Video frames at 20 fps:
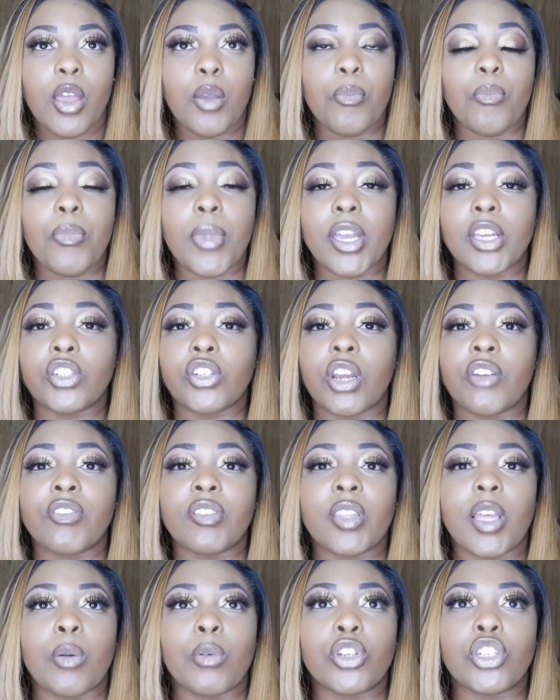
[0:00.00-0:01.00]
made sure
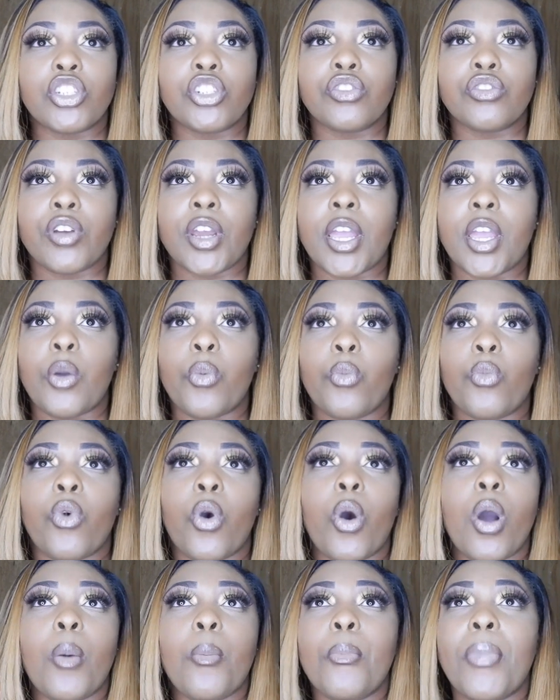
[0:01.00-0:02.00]
everything was straight,
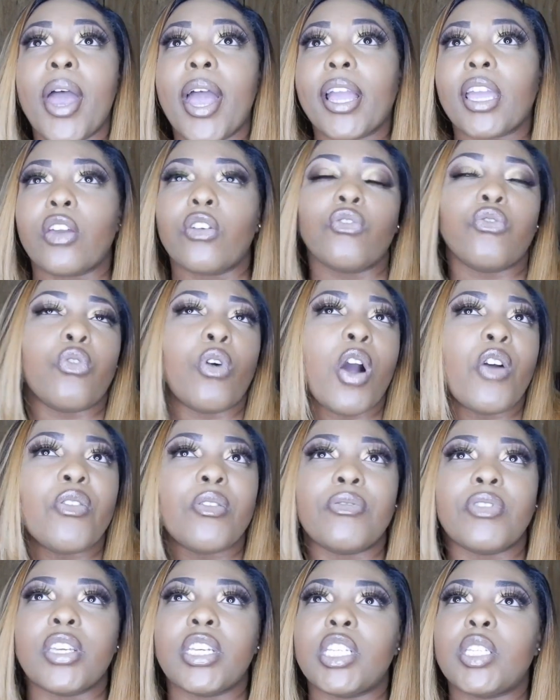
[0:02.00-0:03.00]
going back and forth
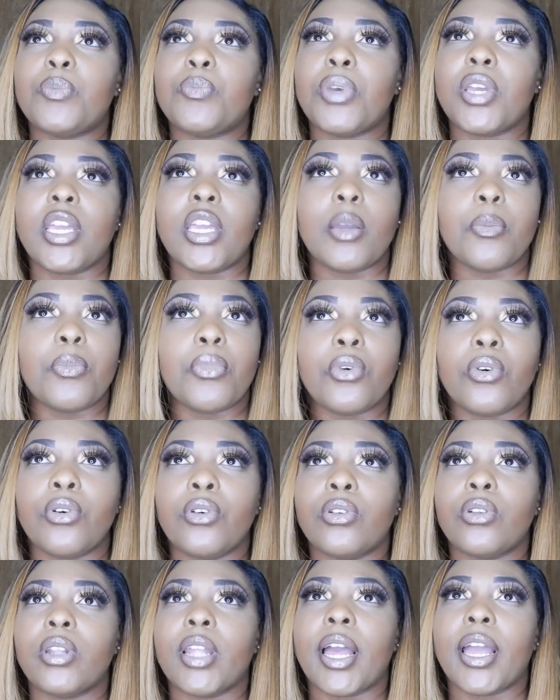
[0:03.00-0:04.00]
with these
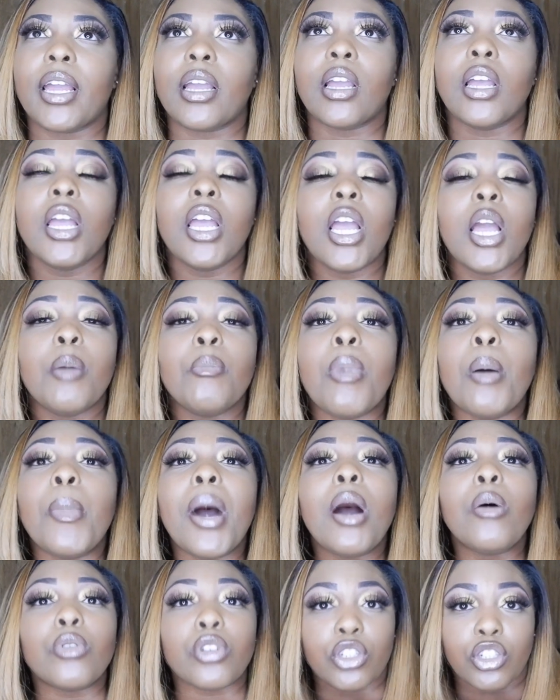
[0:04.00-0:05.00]
people. Like, my
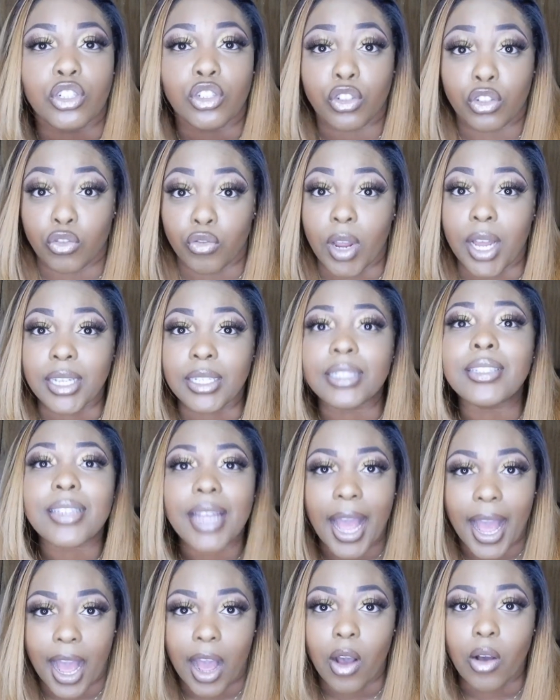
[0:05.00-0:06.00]
mom was
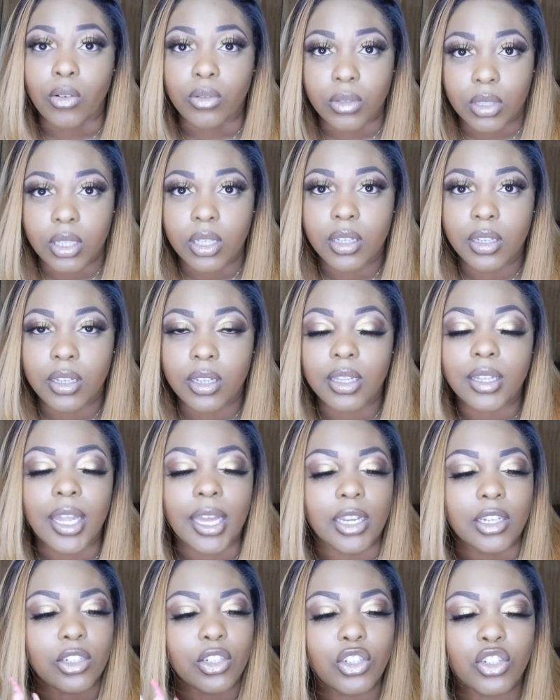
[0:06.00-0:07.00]
stressed out,
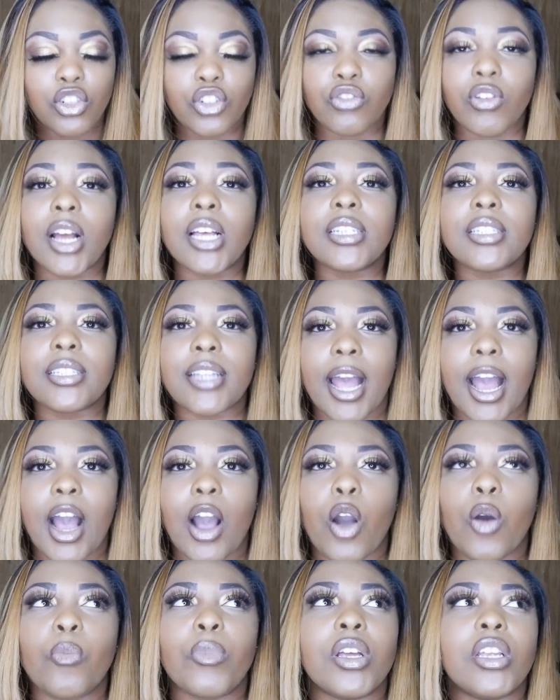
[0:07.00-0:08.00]
but
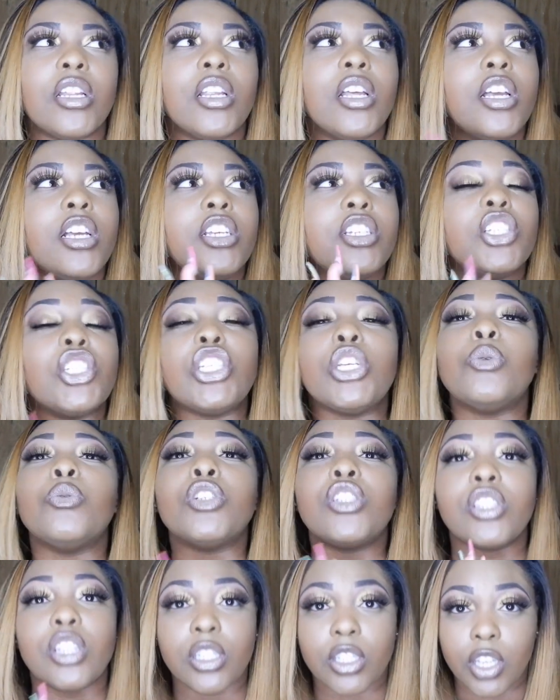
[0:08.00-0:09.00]
she
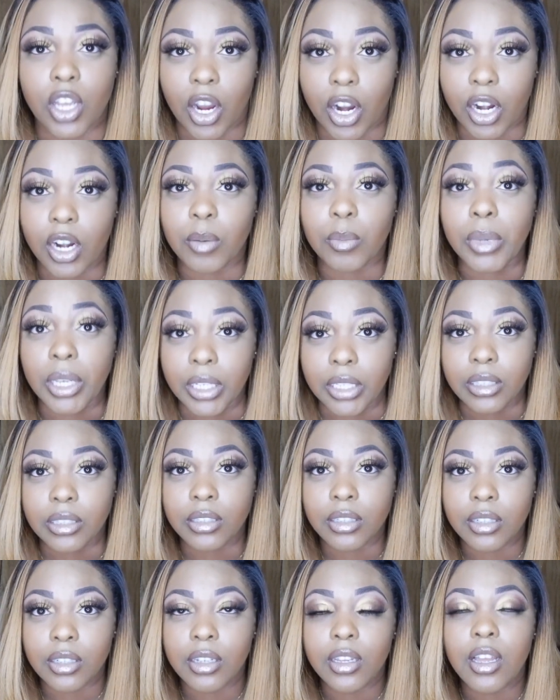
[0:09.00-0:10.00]
was
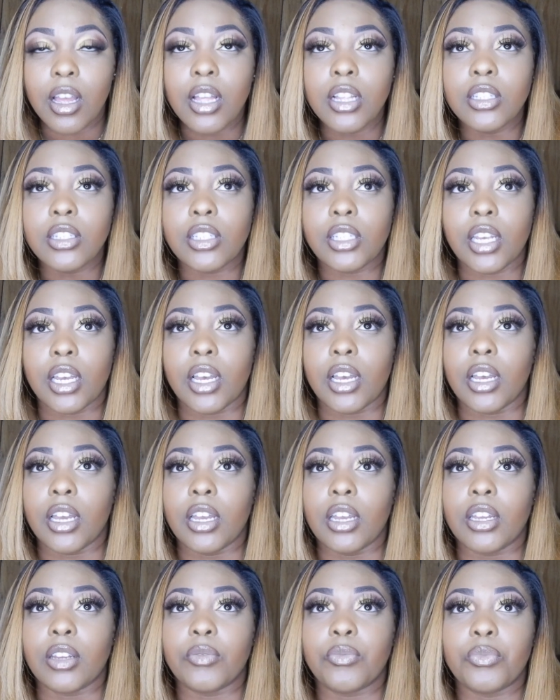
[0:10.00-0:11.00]
determined
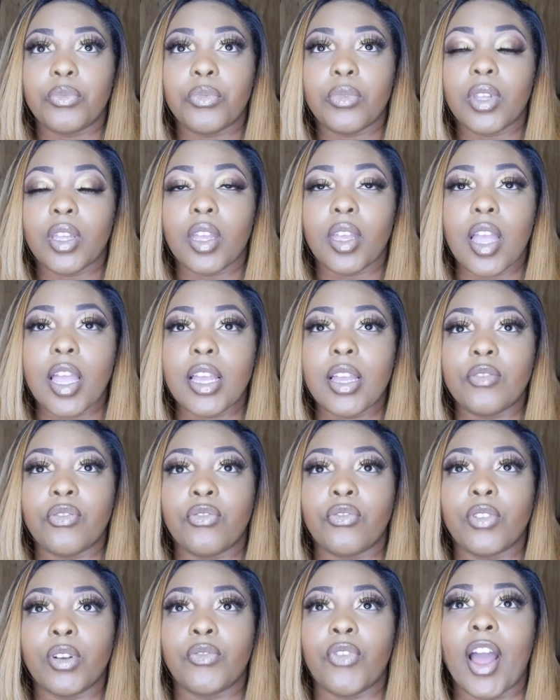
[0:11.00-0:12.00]
to
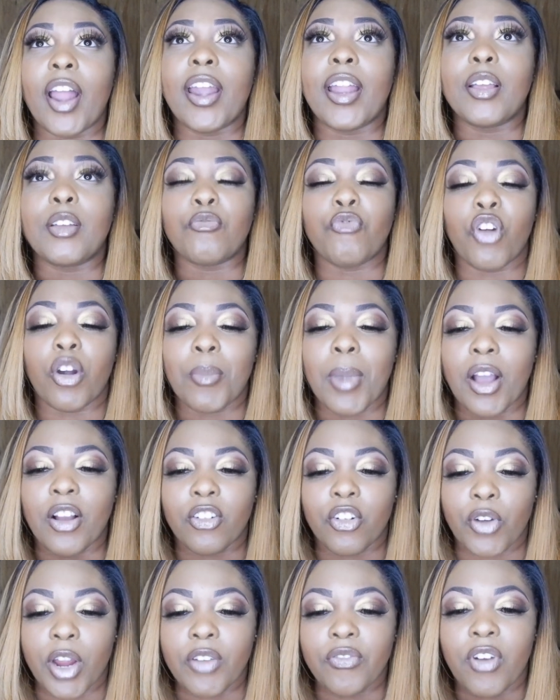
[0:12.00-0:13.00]
for
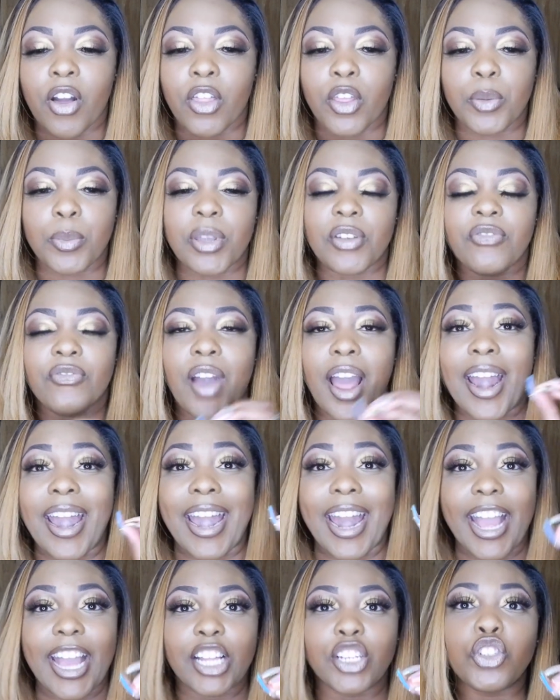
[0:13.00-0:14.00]
my grandfather to be
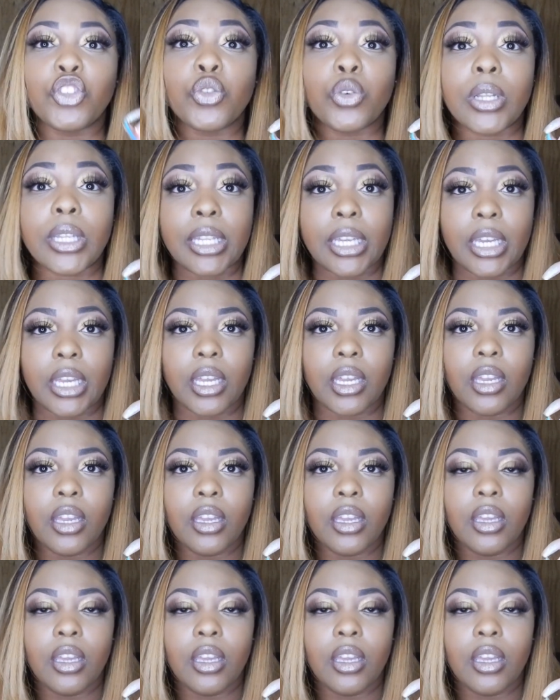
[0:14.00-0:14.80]
financially